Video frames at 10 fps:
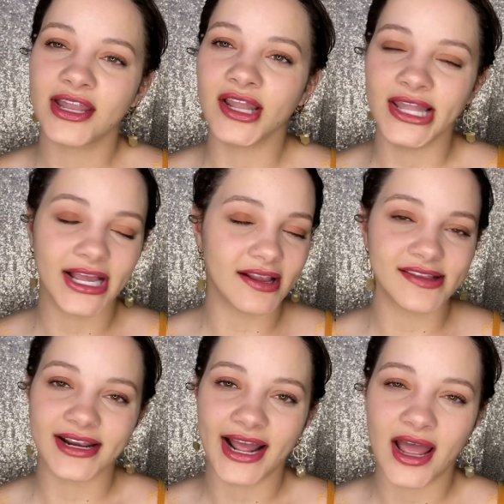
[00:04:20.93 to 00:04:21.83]
Like I
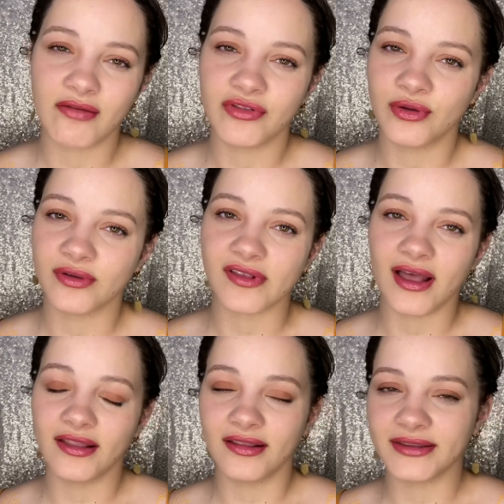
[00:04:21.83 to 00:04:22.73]
said, I have those
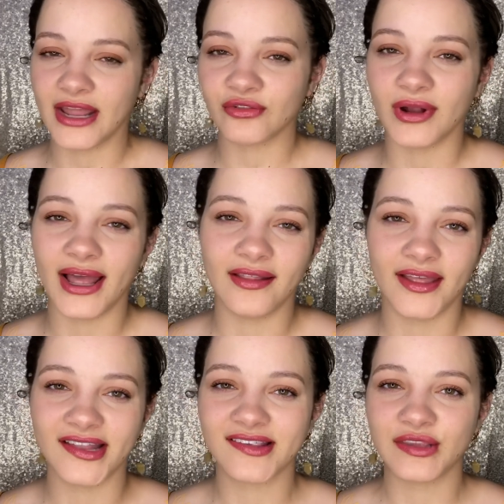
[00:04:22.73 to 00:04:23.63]
natural
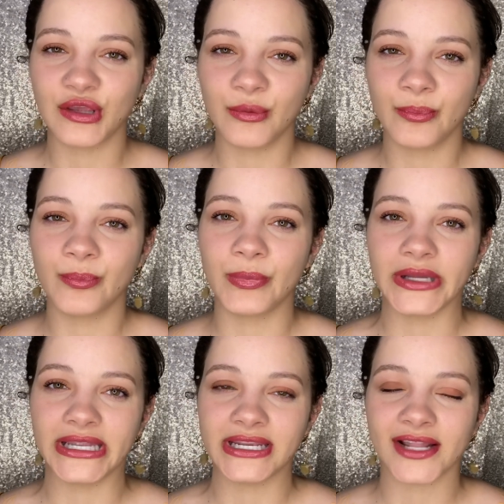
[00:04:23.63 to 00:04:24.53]
highlights,
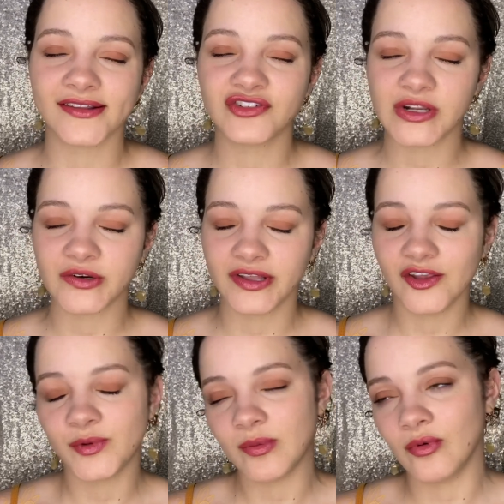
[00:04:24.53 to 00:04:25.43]
but not to
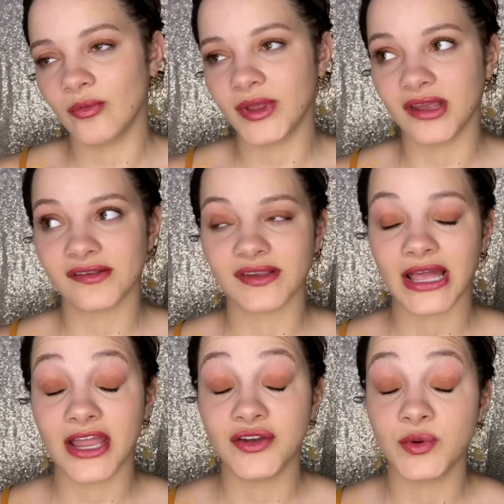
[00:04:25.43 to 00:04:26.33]
generalize people because
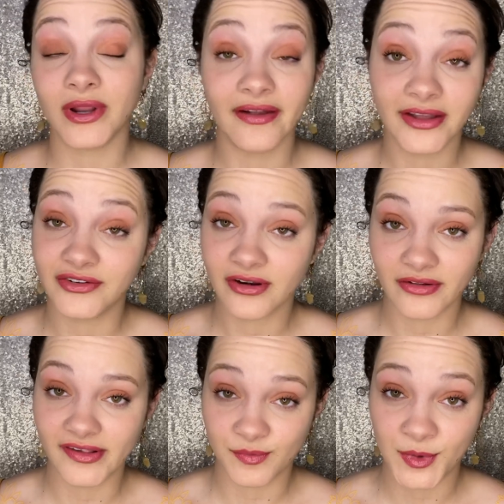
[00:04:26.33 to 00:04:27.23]
I do not like
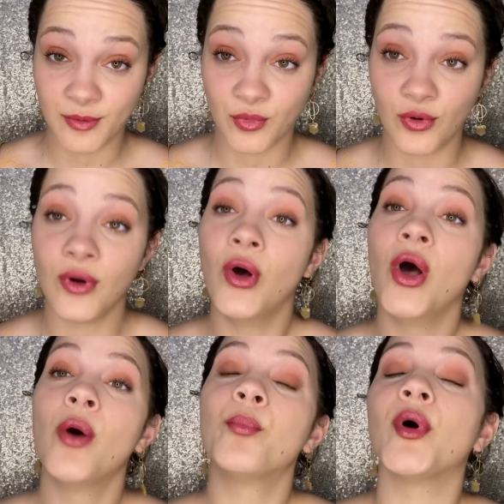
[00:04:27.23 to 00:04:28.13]
generalizing people,
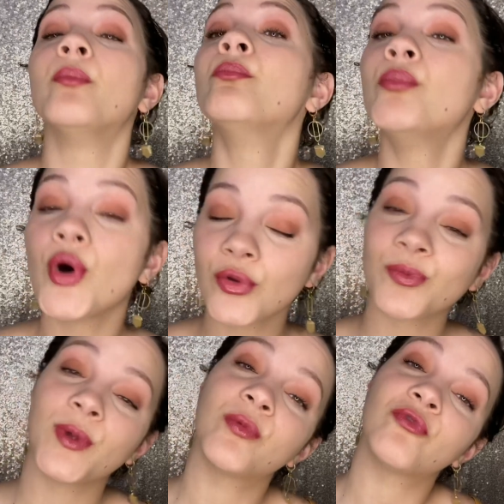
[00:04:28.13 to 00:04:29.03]
but most
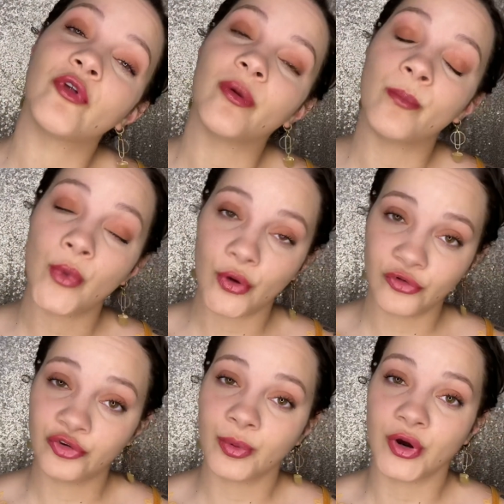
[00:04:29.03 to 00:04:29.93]
people for the
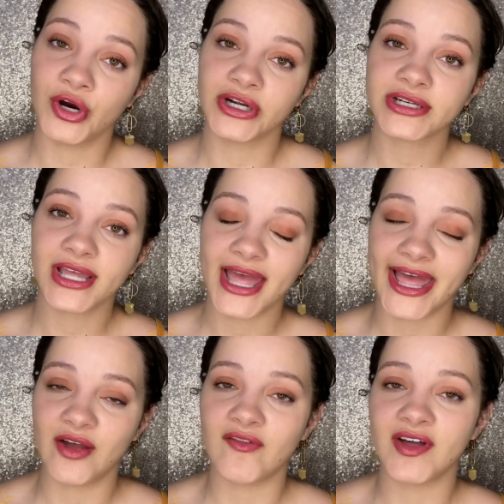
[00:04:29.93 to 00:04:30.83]
most part
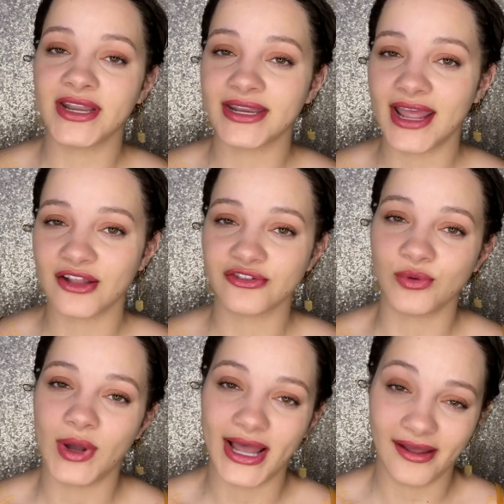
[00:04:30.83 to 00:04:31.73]
have natural
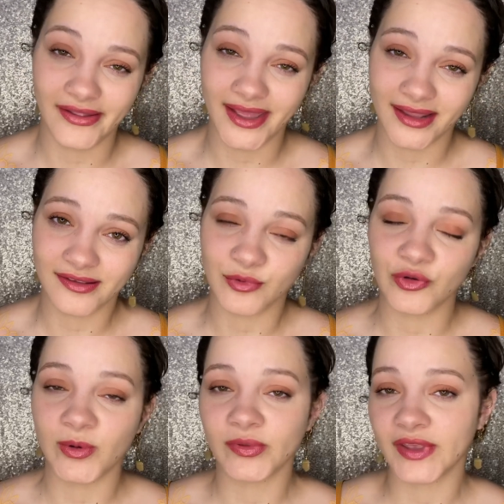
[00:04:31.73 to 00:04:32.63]
highlights. Most
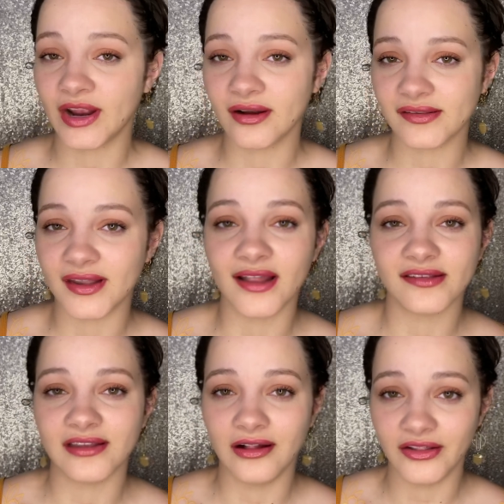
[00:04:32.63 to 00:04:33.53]
people's hair is not
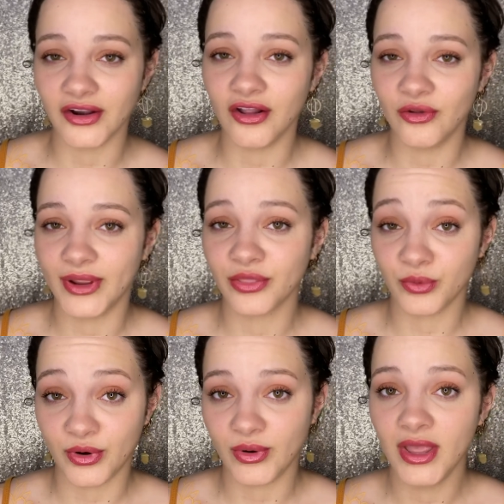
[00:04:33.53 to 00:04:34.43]
solid all the way
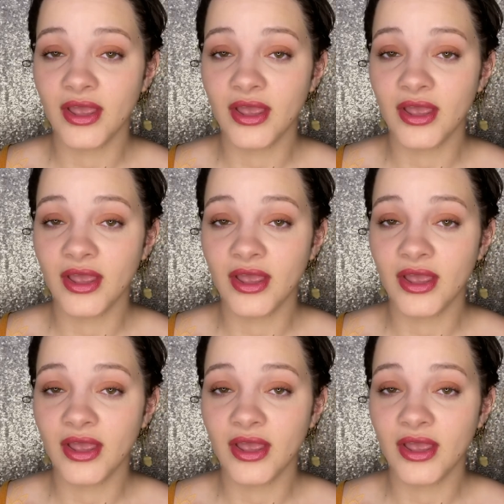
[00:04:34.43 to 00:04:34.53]
through.